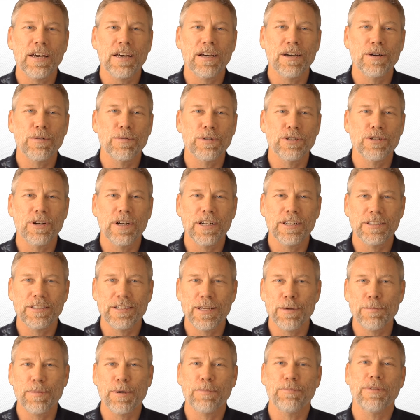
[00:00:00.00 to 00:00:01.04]
Uh, we're trying to
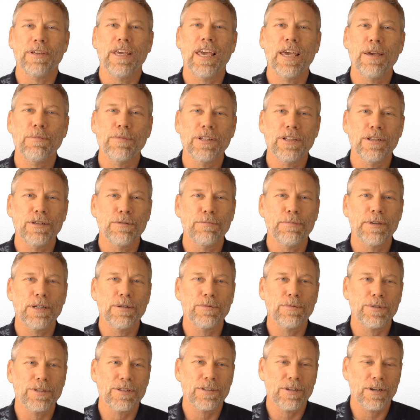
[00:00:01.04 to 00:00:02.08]
step up the game a little
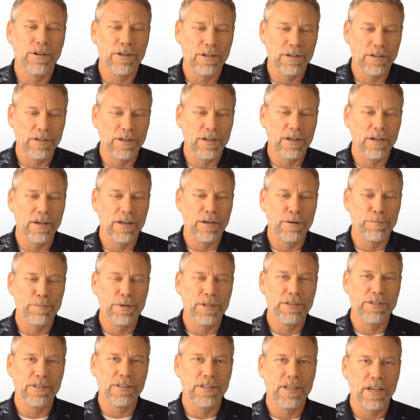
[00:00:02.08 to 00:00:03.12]
bit with our uh,
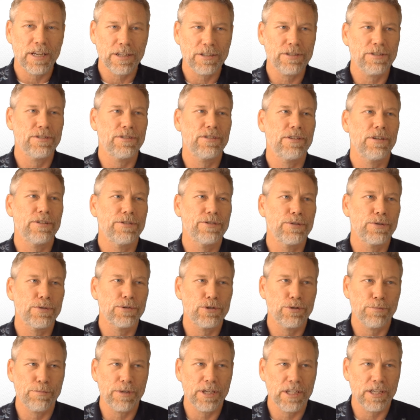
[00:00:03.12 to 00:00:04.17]
presentations on
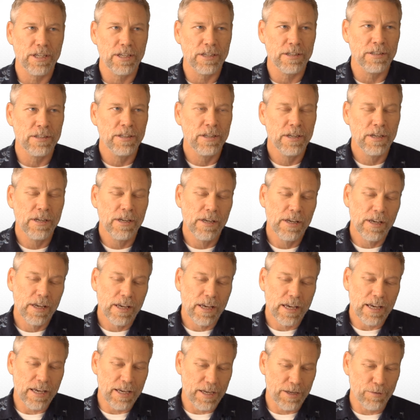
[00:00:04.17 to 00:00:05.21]
social media,
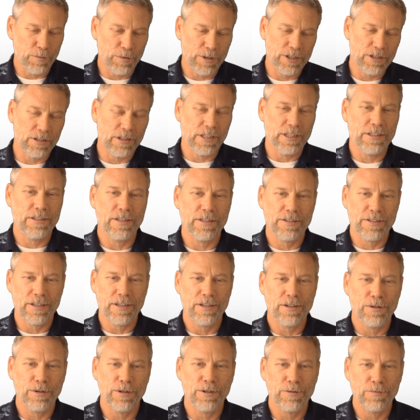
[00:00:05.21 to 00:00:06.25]
and which leads us
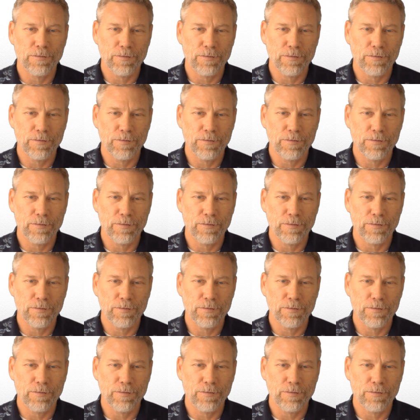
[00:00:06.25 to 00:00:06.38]
into